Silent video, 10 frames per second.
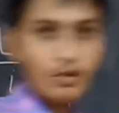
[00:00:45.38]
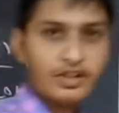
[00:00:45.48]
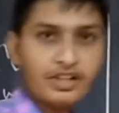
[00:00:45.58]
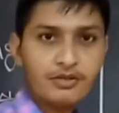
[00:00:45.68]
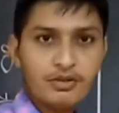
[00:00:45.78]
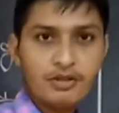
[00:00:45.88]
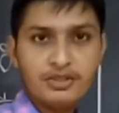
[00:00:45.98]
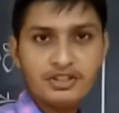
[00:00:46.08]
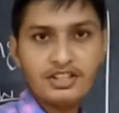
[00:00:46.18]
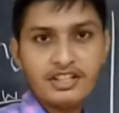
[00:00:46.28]
more heat
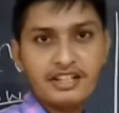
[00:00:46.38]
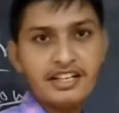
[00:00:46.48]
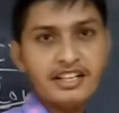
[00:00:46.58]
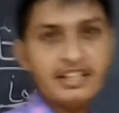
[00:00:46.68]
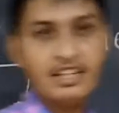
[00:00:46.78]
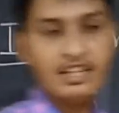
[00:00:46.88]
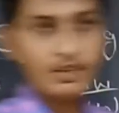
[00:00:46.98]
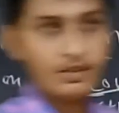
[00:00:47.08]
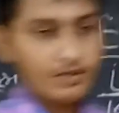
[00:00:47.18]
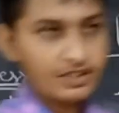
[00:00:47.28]
will be generated,
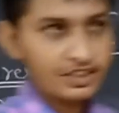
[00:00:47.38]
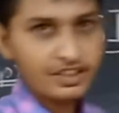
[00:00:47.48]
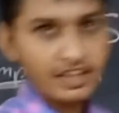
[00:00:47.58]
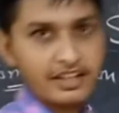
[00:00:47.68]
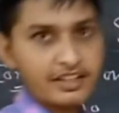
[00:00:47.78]
which is